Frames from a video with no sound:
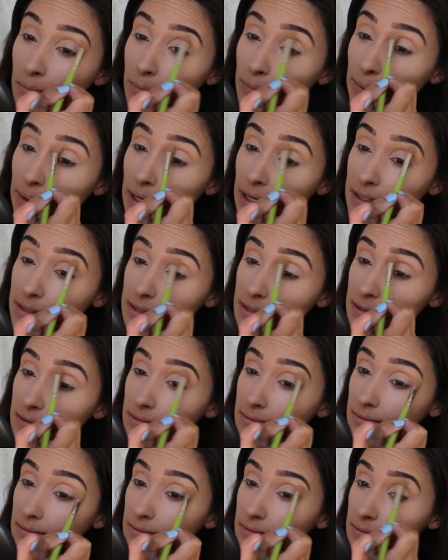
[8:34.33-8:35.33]
But
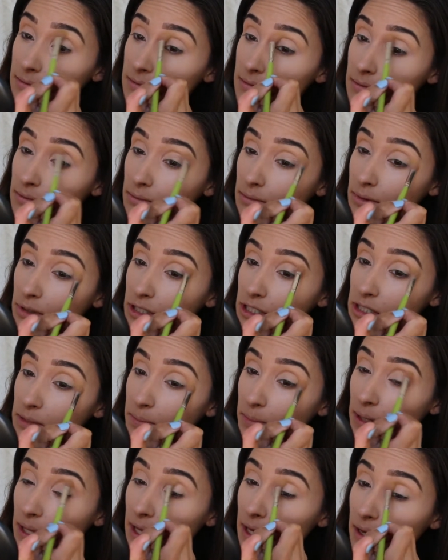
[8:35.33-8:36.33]
we're just
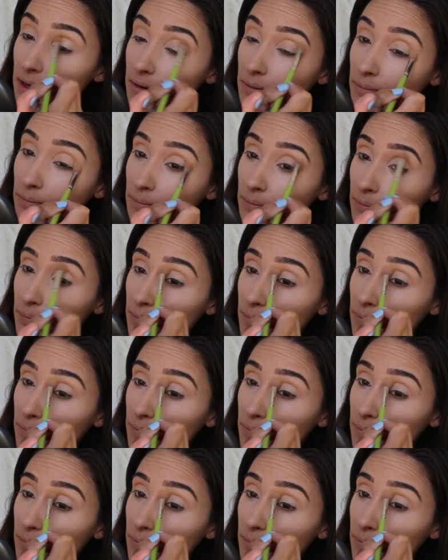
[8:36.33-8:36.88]
playing.